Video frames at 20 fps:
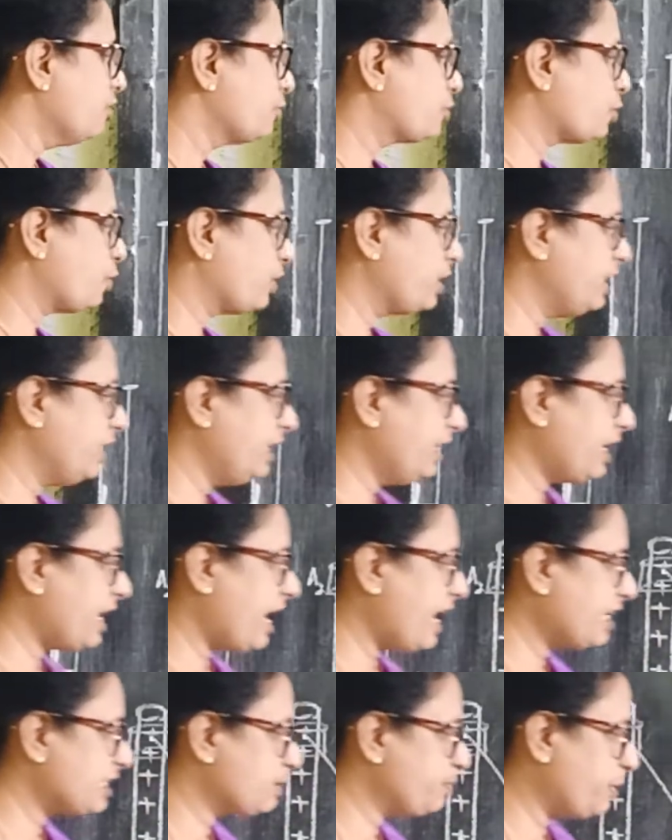So E
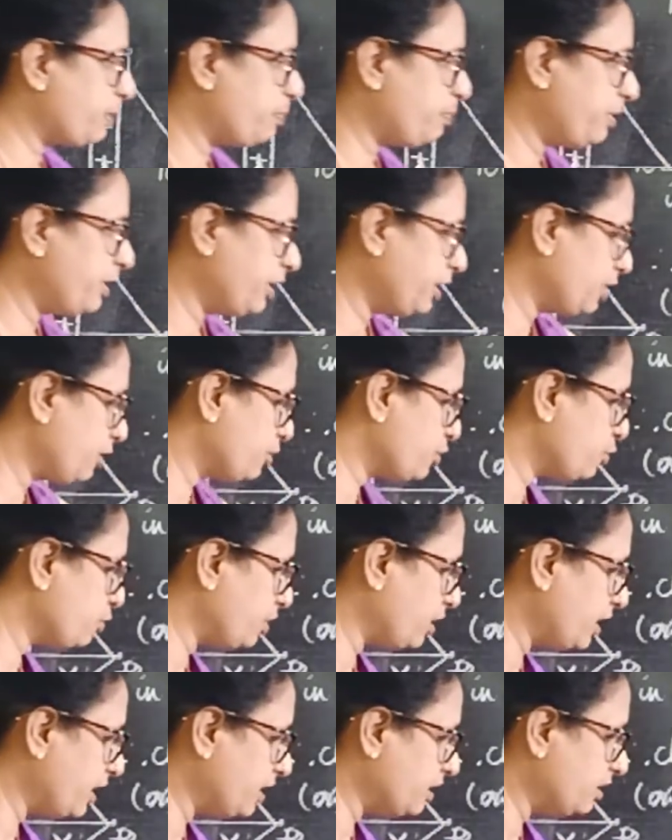acts perpendicular to
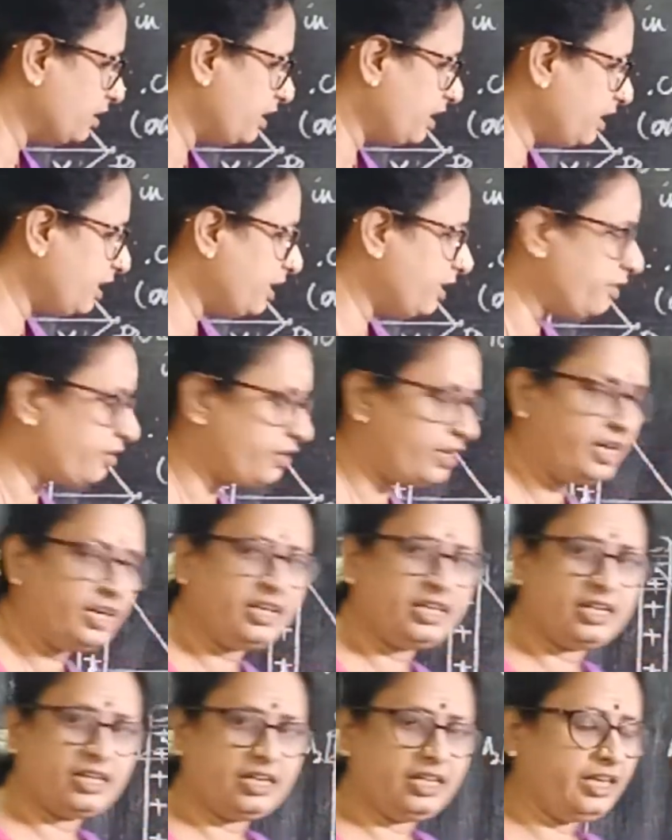the length L and
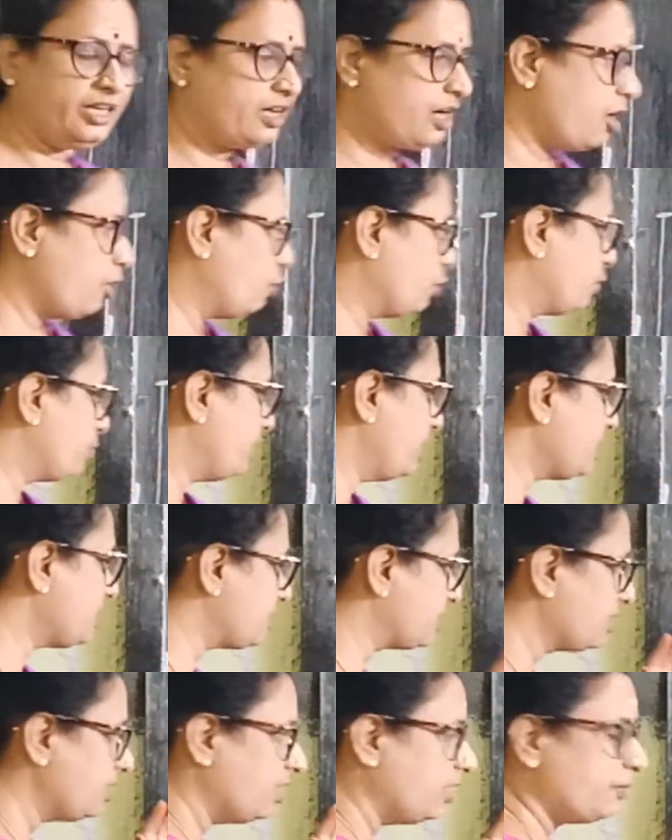radially
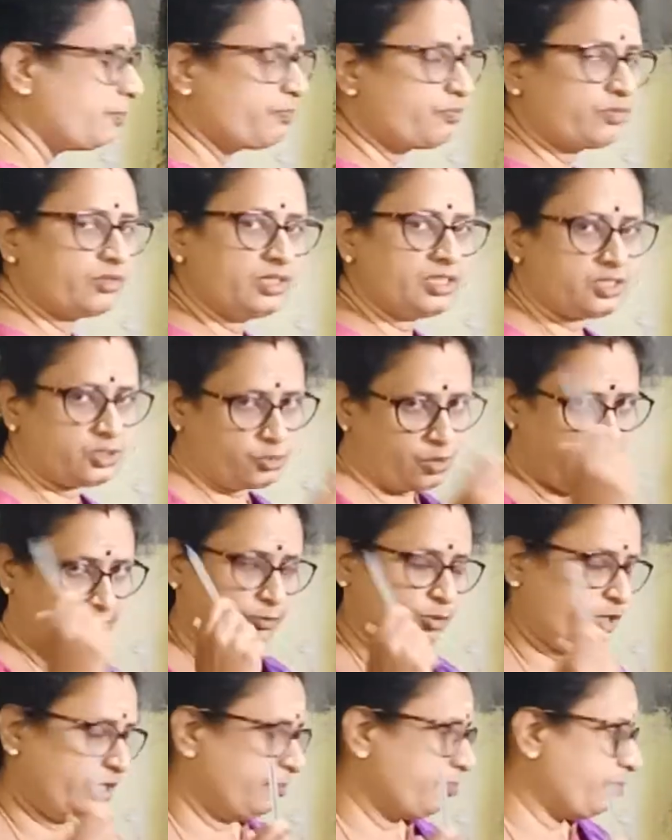outwards. This you
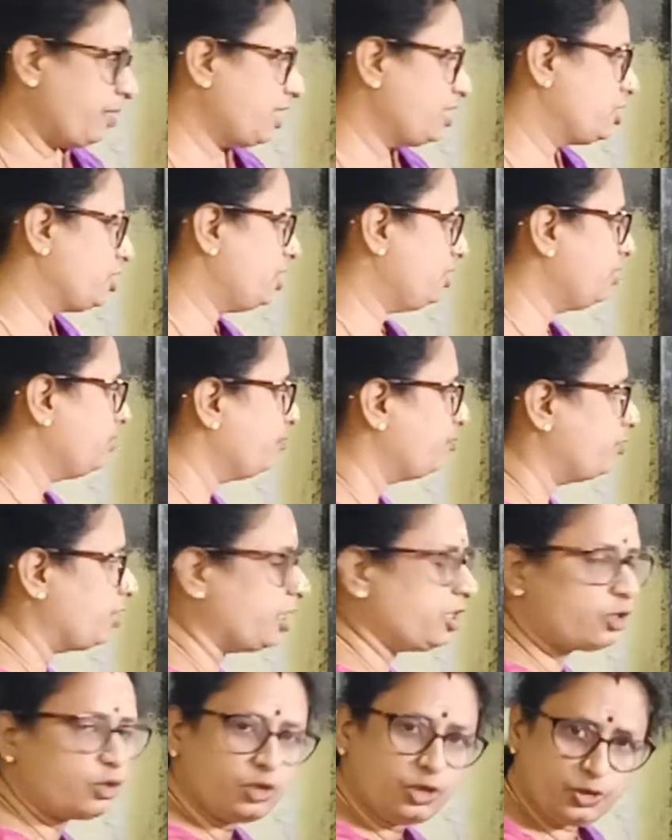have to imagine,
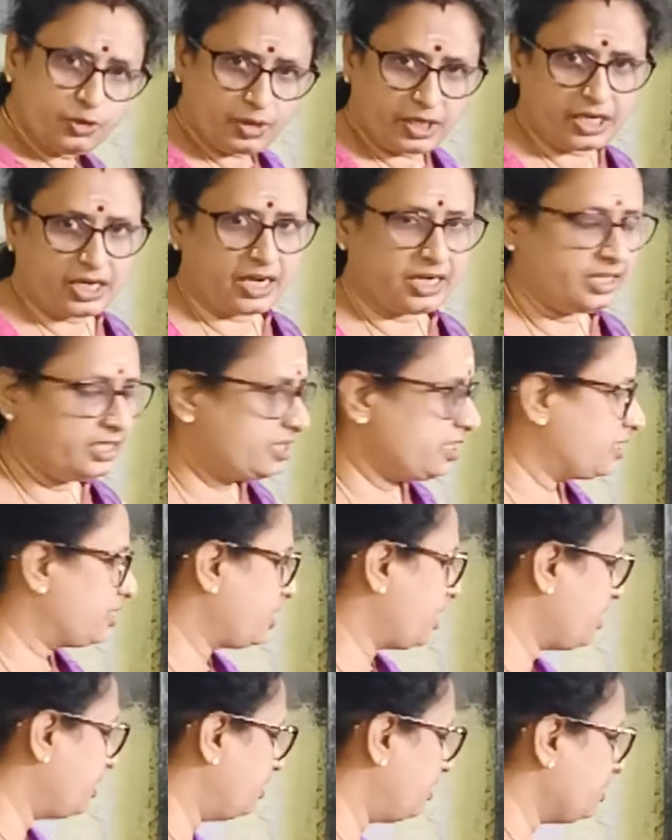then only you can
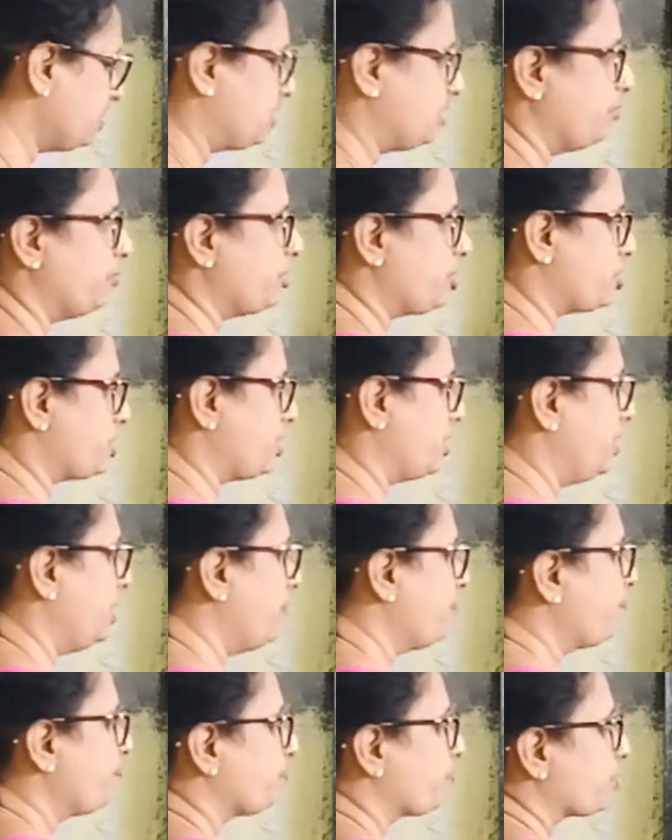understand the symmetry.
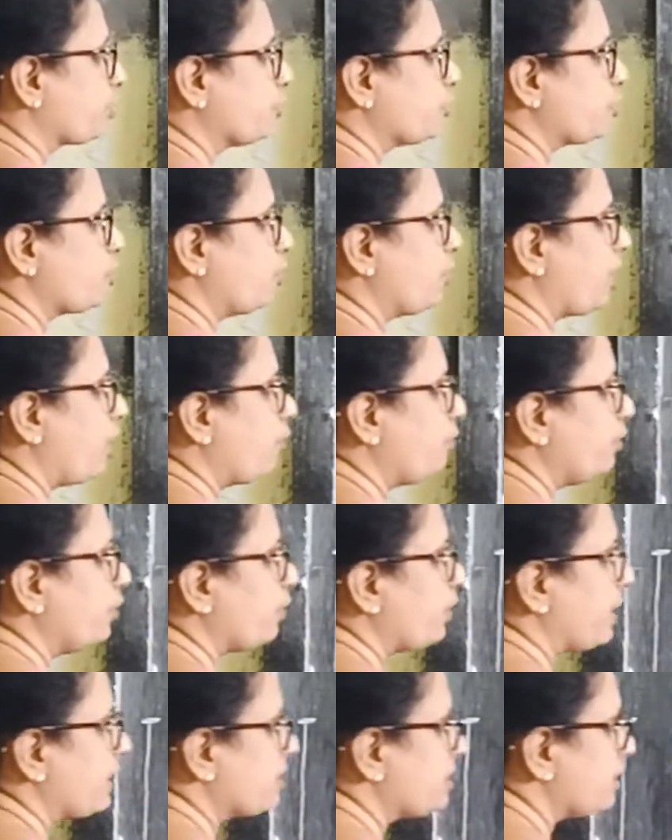So now you
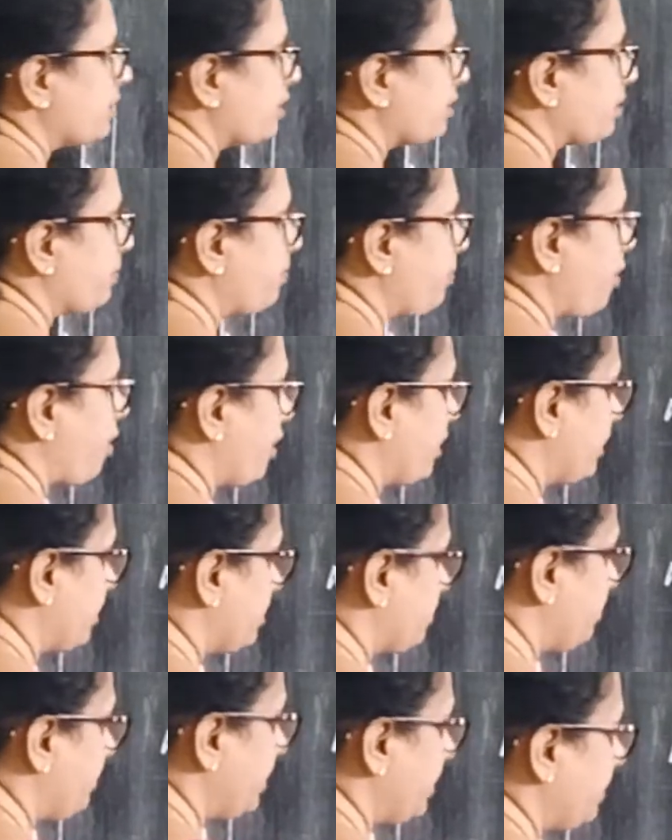consider the
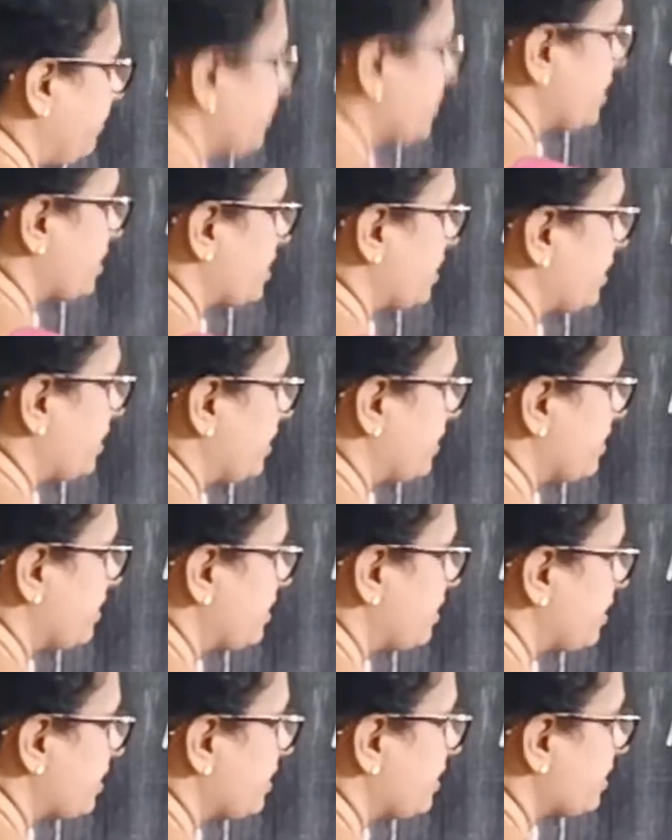point P which is at a
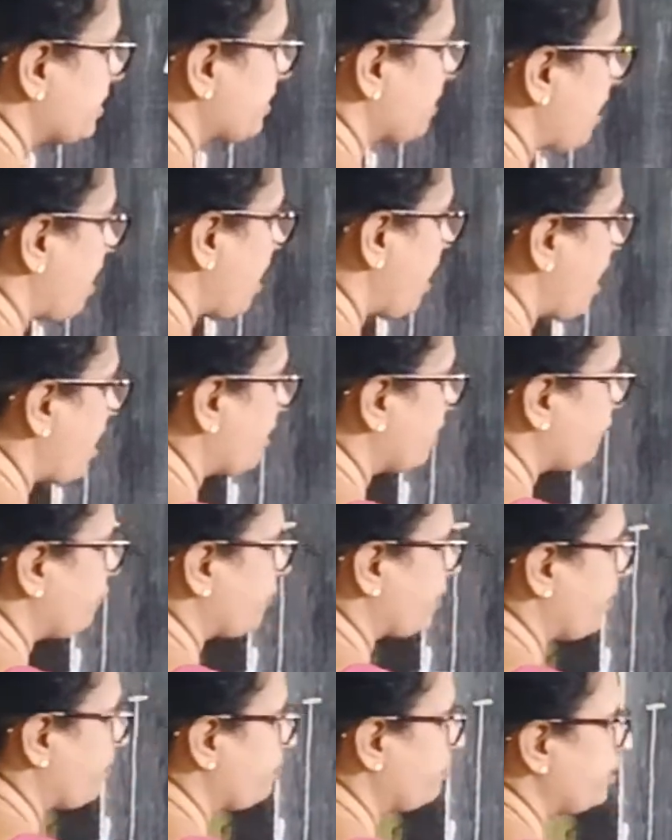distance r
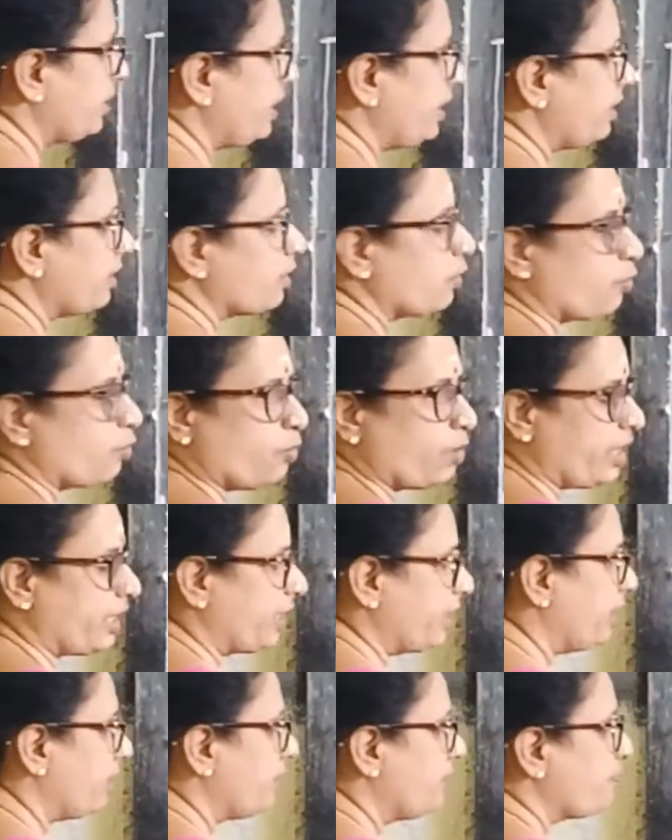from the
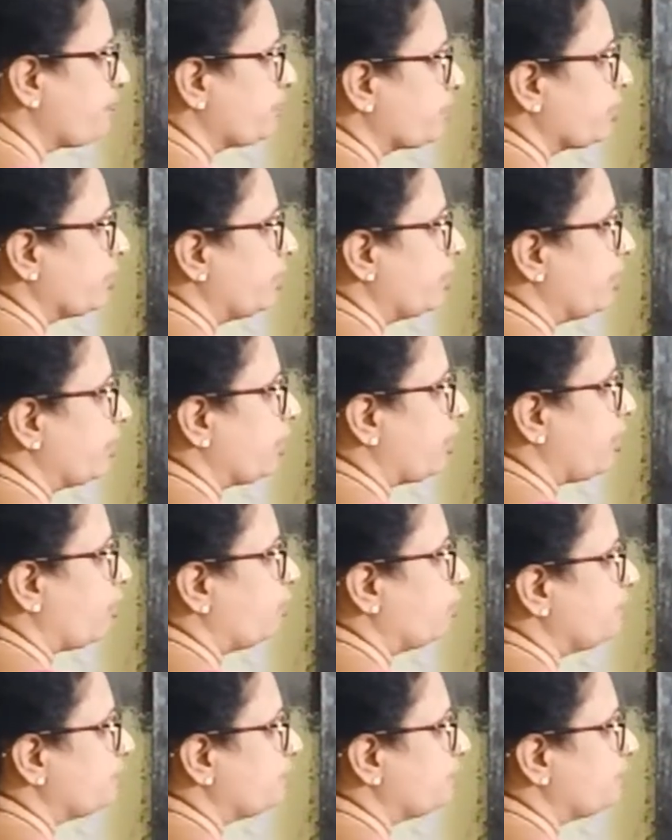wire. Now